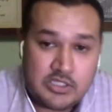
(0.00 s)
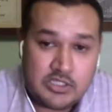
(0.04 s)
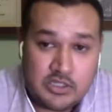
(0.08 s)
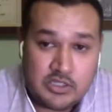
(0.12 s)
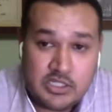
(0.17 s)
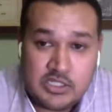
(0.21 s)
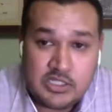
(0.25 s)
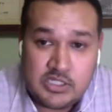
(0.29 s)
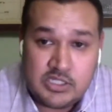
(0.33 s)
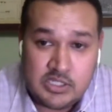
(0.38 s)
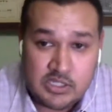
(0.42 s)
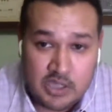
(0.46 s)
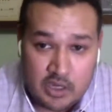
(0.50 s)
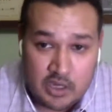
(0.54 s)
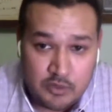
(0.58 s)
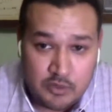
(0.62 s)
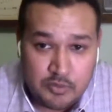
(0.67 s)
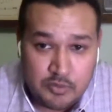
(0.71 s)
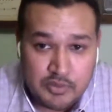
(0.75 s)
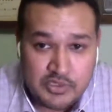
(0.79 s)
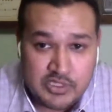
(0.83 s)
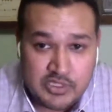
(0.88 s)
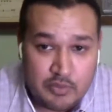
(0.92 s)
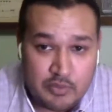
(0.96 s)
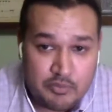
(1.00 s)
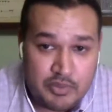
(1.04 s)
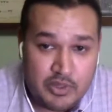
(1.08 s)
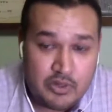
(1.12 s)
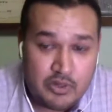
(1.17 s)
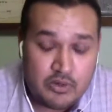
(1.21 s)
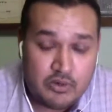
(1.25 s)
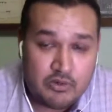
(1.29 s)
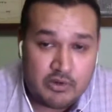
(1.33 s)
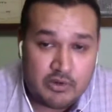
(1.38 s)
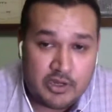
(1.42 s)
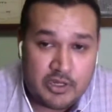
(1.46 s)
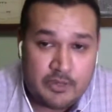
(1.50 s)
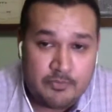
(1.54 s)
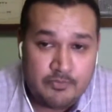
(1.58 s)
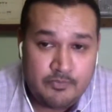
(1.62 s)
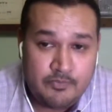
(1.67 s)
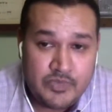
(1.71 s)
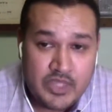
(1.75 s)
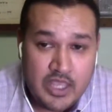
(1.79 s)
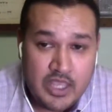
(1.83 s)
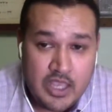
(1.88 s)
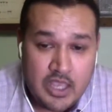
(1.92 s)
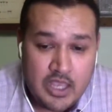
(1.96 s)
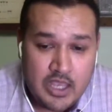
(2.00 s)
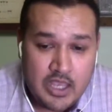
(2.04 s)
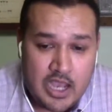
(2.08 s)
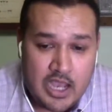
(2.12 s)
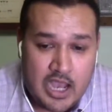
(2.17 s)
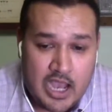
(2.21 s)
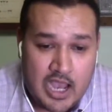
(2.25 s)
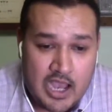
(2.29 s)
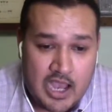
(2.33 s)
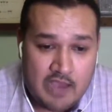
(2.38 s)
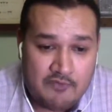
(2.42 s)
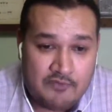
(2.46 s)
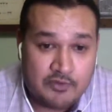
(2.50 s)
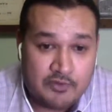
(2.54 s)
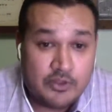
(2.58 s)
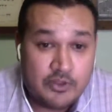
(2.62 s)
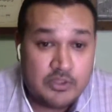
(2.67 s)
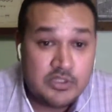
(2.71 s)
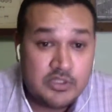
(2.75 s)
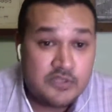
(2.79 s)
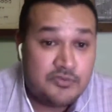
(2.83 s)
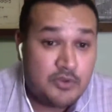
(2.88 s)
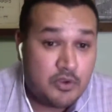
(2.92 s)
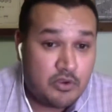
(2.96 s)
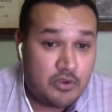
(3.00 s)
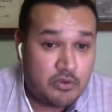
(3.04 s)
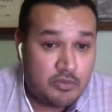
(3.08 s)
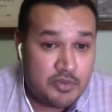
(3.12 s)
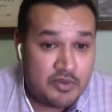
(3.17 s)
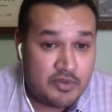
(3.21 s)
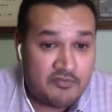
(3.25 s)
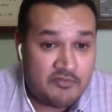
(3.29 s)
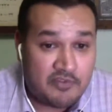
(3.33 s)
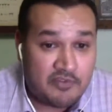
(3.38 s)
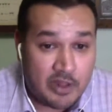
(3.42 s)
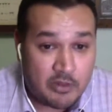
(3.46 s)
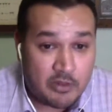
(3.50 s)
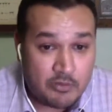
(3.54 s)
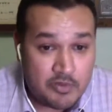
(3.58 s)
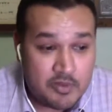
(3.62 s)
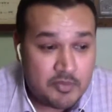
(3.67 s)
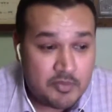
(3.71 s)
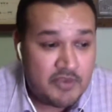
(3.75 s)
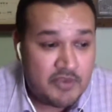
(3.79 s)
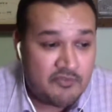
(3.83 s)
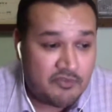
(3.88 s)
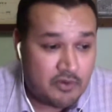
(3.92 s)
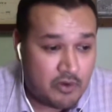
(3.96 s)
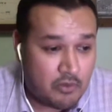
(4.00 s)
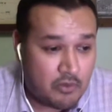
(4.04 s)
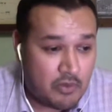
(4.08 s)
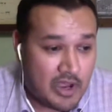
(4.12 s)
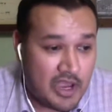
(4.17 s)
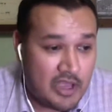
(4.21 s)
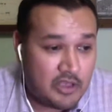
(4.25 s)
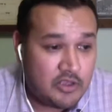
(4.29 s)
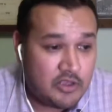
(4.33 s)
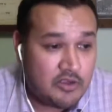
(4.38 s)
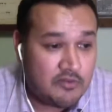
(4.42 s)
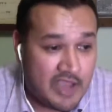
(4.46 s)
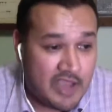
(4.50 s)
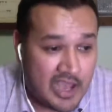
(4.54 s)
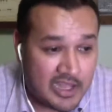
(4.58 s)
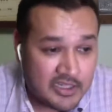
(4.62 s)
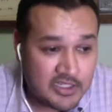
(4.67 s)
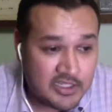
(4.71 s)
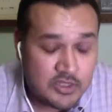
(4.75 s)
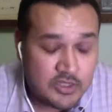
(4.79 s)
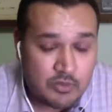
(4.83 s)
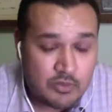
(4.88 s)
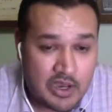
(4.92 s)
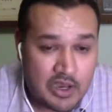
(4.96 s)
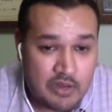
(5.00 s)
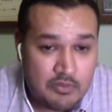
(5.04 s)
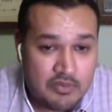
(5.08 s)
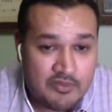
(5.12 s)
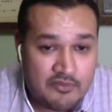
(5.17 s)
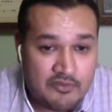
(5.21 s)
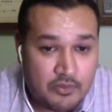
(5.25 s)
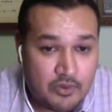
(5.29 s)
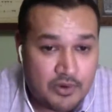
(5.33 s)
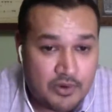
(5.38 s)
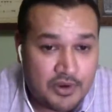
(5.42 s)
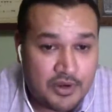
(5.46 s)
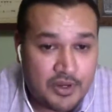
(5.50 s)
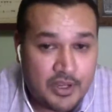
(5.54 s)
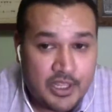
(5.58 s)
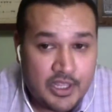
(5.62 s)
so this is 100% Pinot Gris. For those of you who've been following me for a while, you've had this wine before.